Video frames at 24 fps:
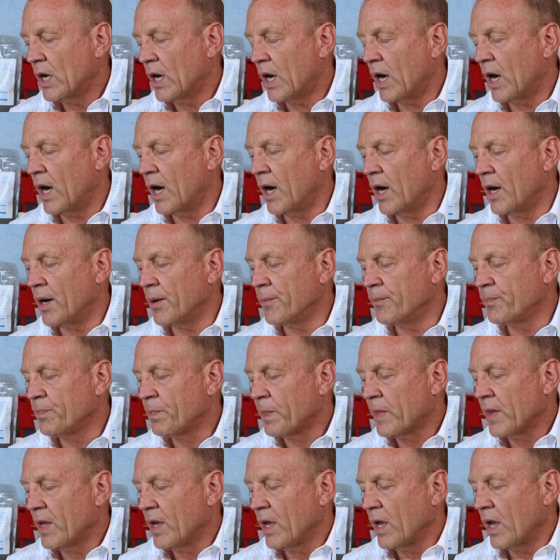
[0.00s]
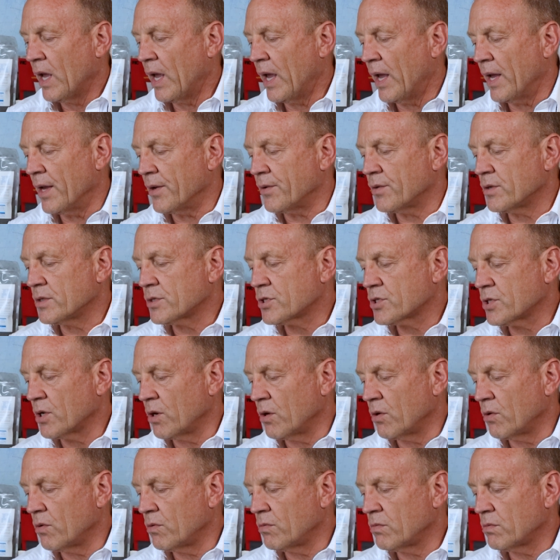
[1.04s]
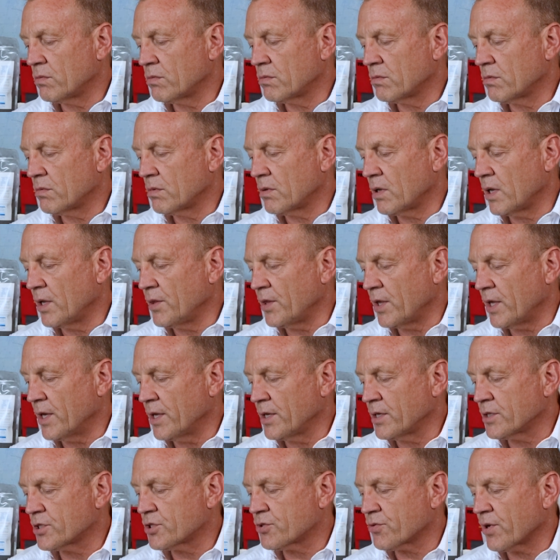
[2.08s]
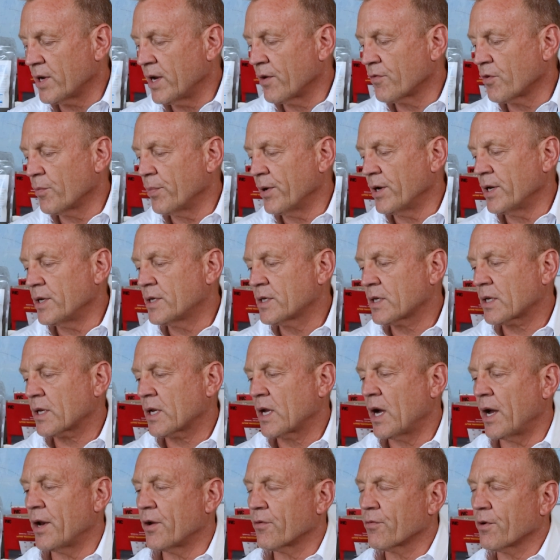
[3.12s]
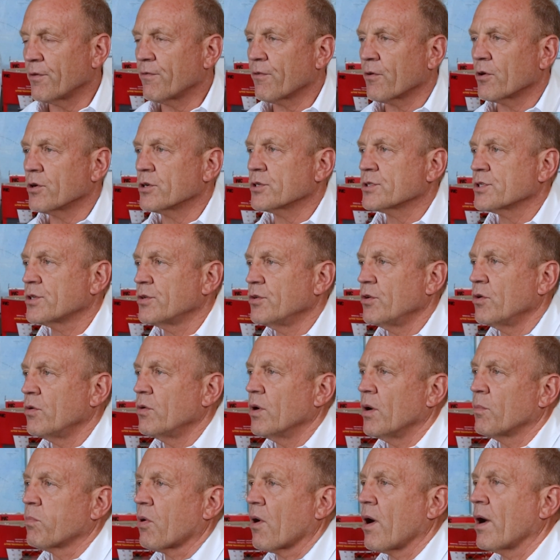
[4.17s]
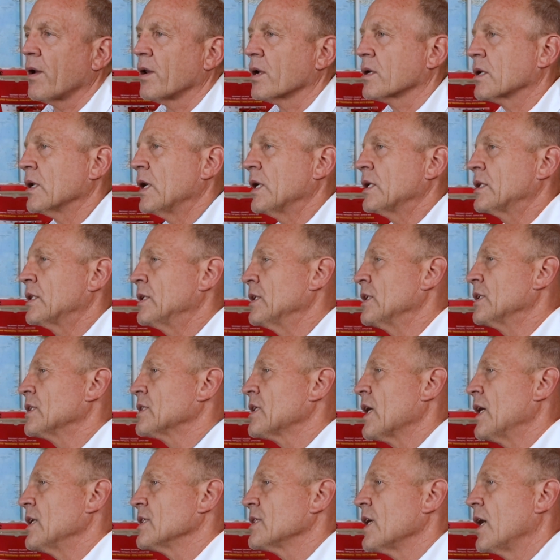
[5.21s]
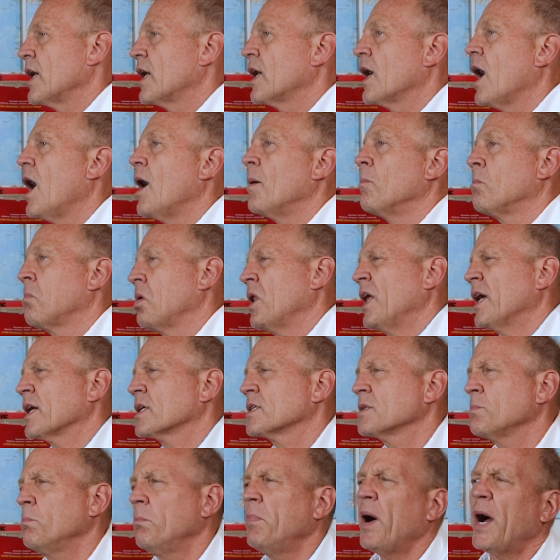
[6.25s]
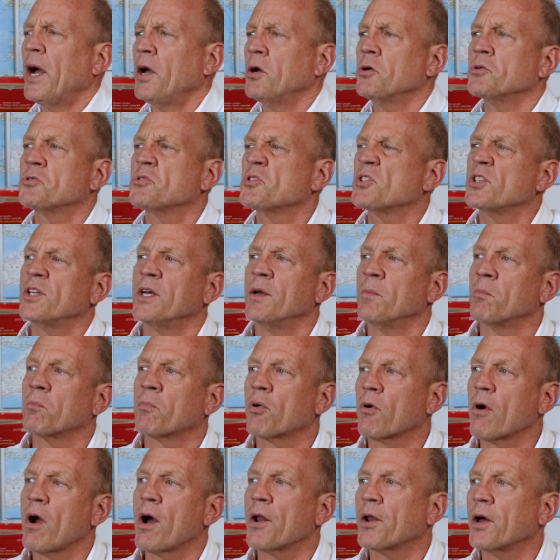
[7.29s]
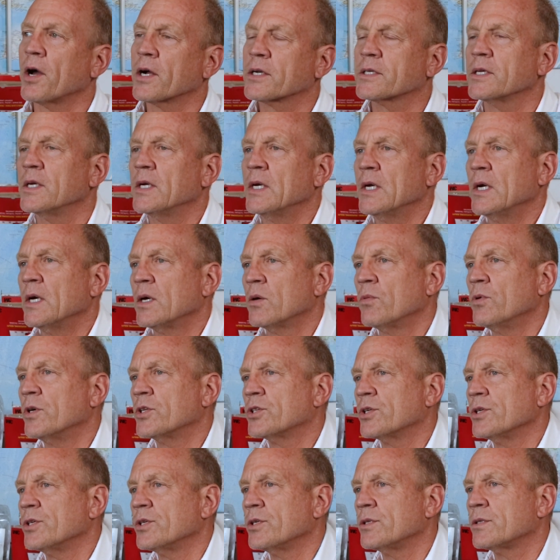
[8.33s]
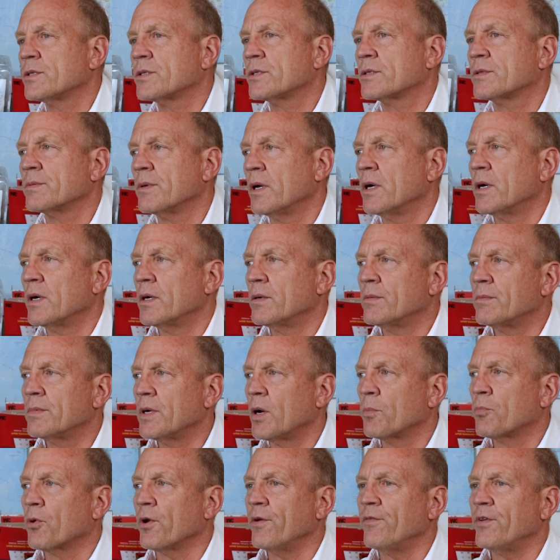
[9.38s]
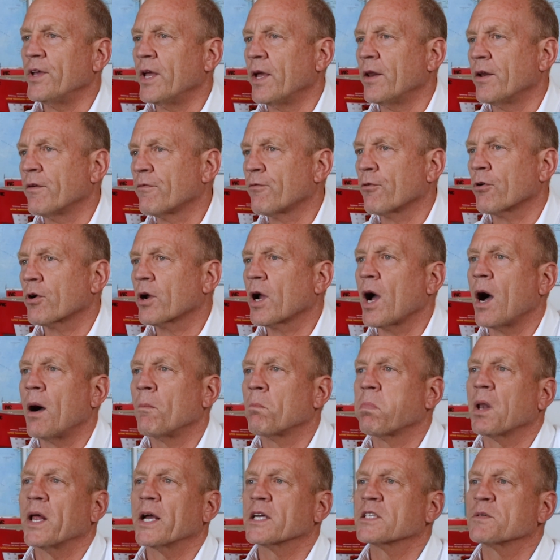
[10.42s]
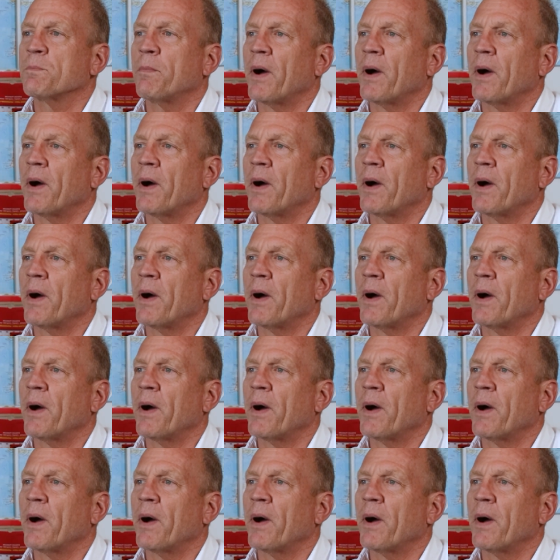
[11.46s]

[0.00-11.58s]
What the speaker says: And so in the industry, everybody kind of refers to a product like this as a complex biostim product, which is abbreviated for complex